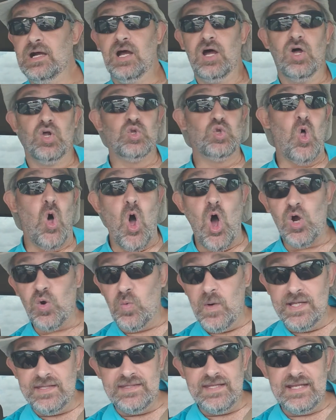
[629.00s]

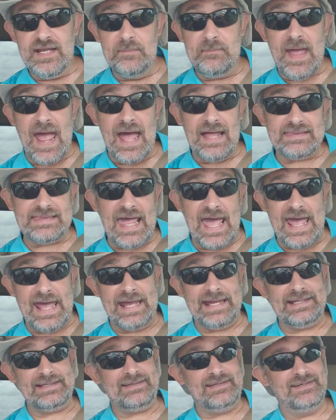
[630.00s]
long-winded about
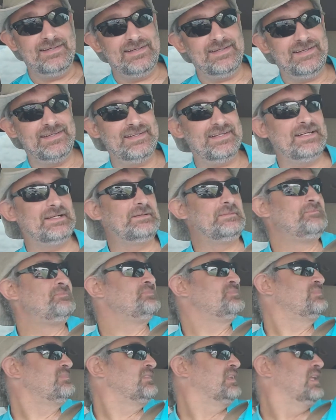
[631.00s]
that.
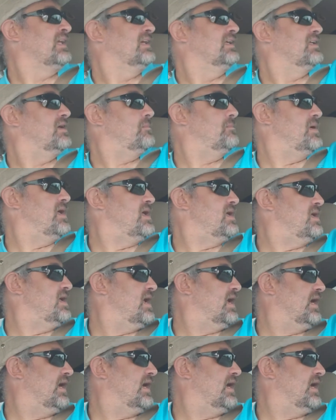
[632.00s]
Let me